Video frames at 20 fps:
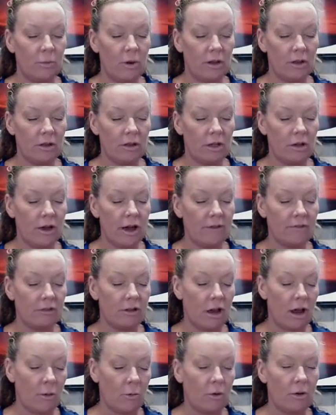Well, you have to
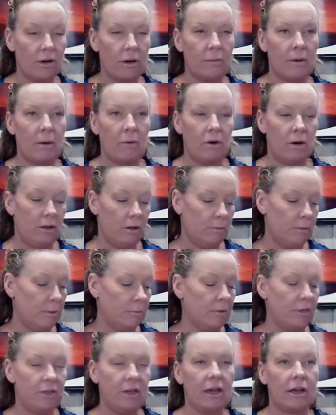not worry about what other
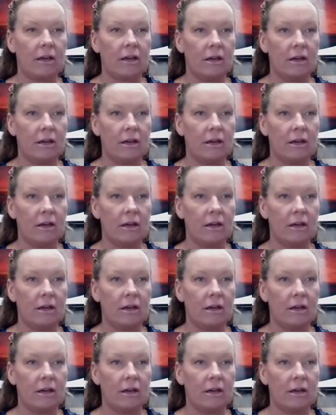people think.